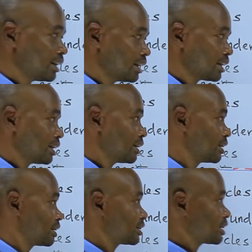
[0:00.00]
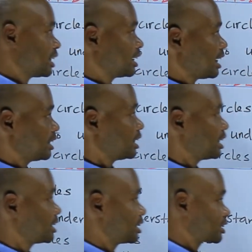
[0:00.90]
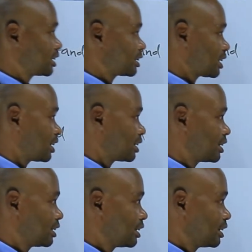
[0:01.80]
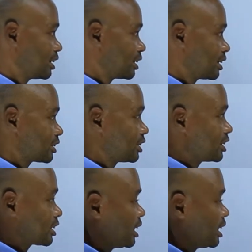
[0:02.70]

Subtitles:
Lana. There is a line at the center. There is this